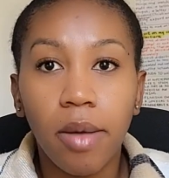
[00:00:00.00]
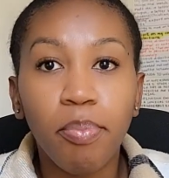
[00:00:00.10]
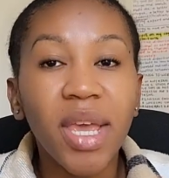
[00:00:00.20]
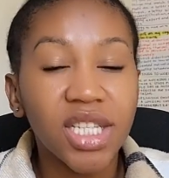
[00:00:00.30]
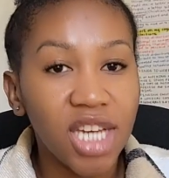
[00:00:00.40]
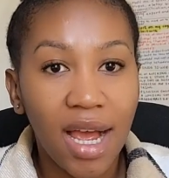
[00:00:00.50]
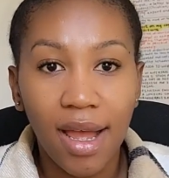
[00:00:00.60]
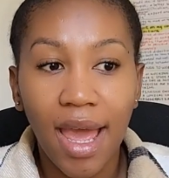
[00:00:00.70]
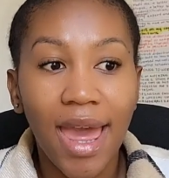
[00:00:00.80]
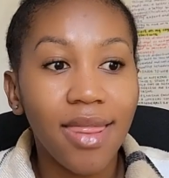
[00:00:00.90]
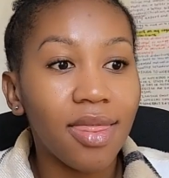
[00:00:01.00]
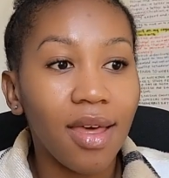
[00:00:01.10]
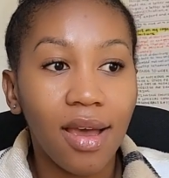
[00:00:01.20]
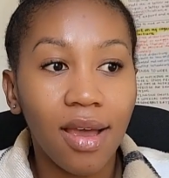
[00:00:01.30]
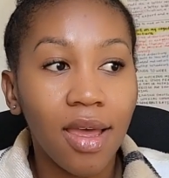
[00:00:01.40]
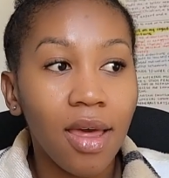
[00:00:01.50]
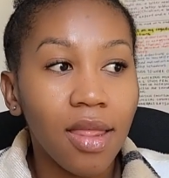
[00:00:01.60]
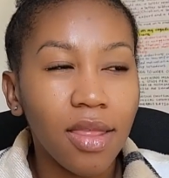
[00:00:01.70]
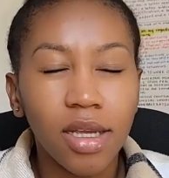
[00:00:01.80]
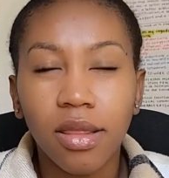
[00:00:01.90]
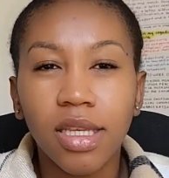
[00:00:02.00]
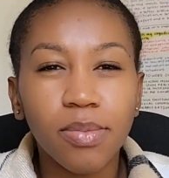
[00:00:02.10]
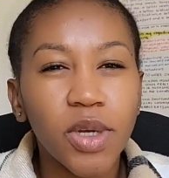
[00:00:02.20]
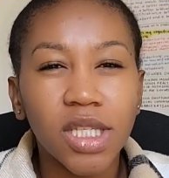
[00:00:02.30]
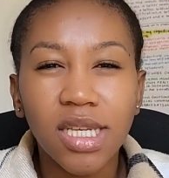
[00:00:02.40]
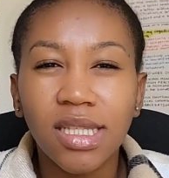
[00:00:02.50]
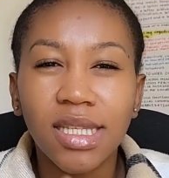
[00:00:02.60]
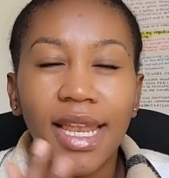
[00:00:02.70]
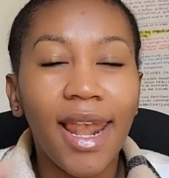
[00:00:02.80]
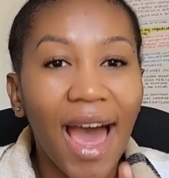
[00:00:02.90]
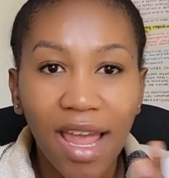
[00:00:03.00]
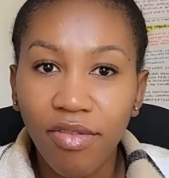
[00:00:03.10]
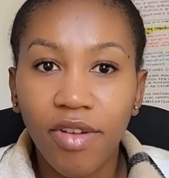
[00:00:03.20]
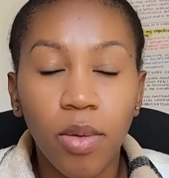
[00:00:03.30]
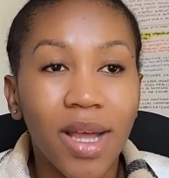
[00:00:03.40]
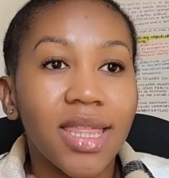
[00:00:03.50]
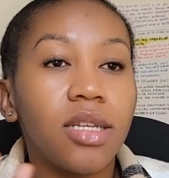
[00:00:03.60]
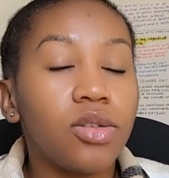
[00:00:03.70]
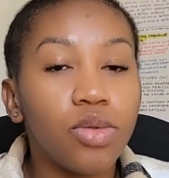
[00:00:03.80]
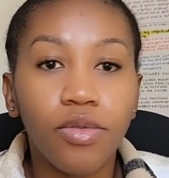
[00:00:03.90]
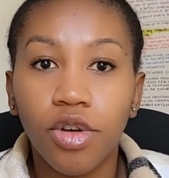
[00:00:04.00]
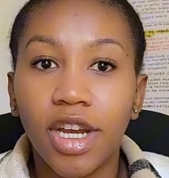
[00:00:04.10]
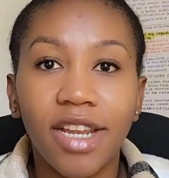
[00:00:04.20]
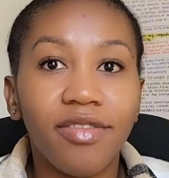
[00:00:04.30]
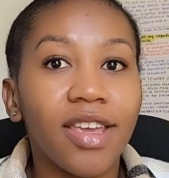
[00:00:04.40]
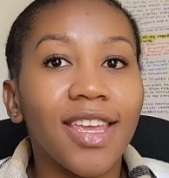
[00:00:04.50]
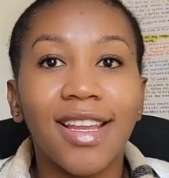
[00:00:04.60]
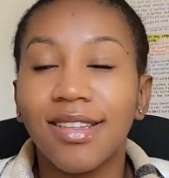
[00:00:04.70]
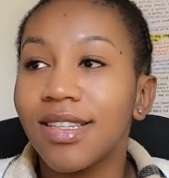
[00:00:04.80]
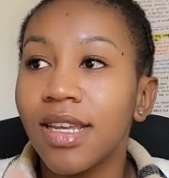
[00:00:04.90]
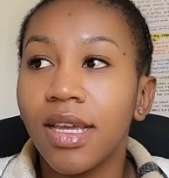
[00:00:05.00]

picture and this person's life and what they do for a living, and